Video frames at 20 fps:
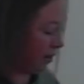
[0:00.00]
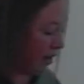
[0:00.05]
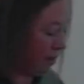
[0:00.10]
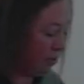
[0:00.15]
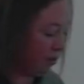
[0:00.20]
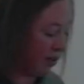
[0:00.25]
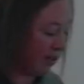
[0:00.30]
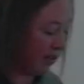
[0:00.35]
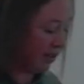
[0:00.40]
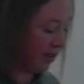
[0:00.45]
that
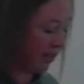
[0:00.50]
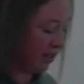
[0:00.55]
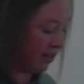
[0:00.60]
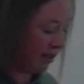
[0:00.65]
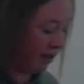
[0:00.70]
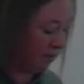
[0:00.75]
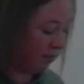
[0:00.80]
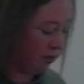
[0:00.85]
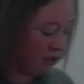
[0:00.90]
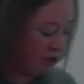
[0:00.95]
brings us to
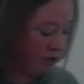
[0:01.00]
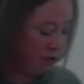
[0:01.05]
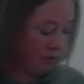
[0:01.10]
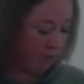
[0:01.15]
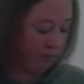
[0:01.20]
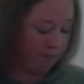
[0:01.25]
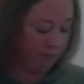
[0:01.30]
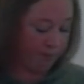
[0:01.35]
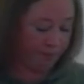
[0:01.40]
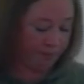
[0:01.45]
number two
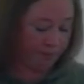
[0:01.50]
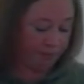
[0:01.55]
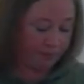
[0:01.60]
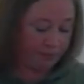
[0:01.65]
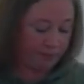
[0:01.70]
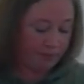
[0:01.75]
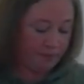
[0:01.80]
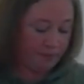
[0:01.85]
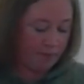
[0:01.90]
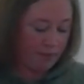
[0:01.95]

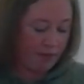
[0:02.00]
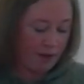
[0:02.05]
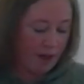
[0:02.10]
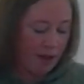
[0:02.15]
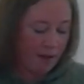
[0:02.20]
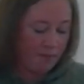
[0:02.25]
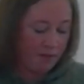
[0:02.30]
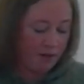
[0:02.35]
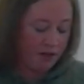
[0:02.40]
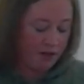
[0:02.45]

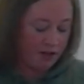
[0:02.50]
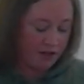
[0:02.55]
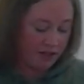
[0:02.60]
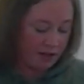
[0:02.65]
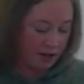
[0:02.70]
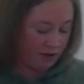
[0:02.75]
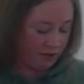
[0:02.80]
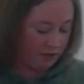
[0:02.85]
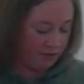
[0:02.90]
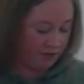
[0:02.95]
humble
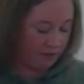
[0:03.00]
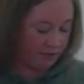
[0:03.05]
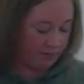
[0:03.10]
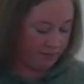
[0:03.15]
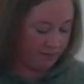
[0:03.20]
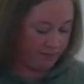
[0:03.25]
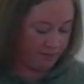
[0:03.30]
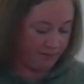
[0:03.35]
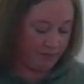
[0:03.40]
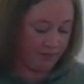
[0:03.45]
yourself.
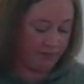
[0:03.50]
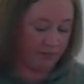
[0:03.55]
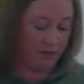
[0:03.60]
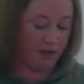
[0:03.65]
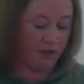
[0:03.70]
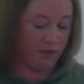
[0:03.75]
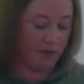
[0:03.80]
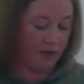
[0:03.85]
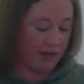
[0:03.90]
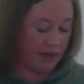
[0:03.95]

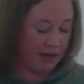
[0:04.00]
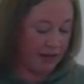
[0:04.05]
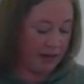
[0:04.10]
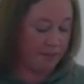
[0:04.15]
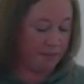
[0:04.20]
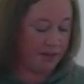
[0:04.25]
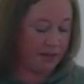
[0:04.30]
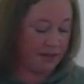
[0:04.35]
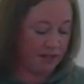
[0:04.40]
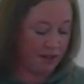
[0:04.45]
You
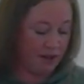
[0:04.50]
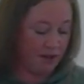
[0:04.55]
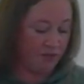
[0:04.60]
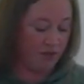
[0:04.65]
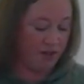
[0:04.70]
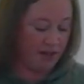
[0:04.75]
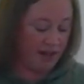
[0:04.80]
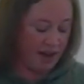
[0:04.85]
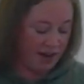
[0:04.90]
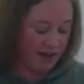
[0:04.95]
can't be self
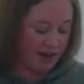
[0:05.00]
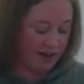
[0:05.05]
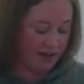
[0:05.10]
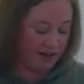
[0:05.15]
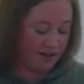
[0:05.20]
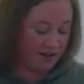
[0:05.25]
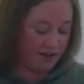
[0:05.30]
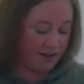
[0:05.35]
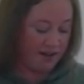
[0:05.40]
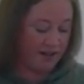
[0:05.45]
reliant,
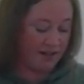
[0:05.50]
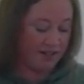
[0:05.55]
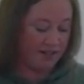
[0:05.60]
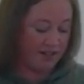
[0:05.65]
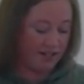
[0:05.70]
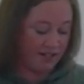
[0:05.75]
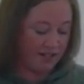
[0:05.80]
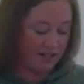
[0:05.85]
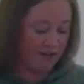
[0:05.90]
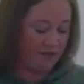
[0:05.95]

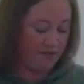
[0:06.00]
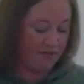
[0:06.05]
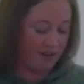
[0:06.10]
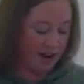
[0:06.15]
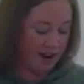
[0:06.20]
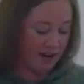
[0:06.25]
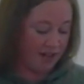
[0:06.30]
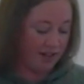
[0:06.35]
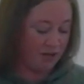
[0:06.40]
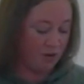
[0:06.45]
stiff
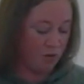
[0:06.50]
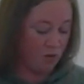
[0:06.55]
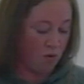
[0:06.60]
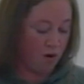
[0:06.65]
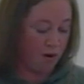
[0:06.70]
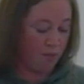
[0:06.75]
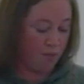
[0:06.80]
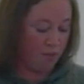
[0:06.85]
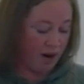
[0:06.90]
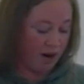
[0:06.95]
necked,
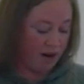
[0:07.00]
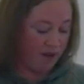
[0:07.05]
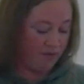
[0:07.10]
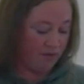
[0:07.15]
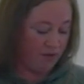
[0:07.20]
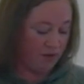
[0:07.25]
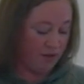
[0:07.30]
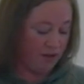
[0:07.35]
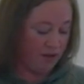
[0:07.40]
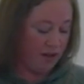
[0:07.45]
or
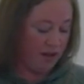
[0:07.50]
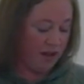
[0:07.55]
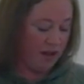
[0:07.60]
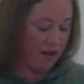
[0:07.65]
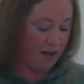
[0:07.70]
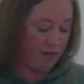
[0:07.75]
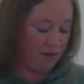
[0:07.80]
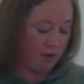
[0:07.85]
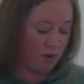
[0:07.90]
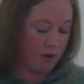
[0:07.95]
prideful
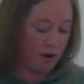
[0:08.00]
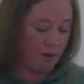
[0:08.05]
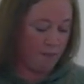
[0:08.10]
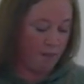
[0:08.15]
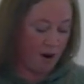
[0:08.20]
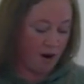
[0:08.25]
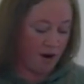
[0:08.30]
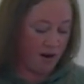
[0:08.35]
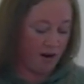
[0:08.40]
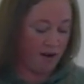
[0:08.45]
if you are
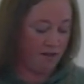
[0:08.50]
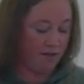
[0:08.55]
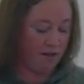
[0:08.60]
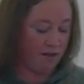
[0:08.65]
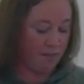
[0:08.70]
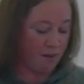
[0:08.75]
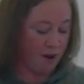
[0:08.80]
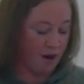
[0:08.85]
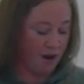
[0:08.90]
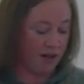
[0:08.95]
part of
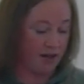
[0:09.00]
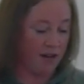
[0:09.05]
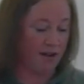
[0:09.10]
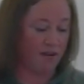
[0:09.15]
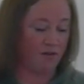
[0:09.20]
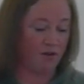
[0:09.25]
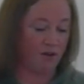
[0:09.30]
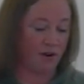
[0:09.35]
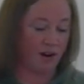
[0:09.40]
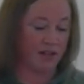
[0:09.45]
the body
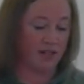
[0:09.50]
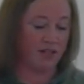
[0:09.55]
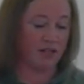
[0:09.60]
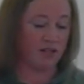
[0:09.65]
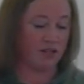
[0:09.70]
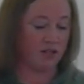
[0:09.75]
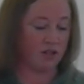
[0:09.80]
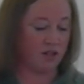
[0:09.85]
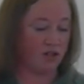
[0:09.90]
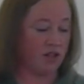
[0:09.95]
of
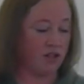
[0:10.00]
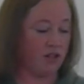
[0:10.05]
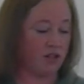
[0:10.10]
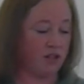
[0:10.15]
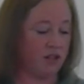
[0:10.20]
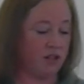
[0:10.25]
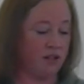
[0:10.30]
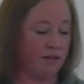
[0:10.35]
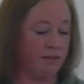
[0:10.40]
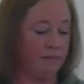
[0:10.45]
Christ's
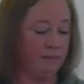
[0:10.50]
church.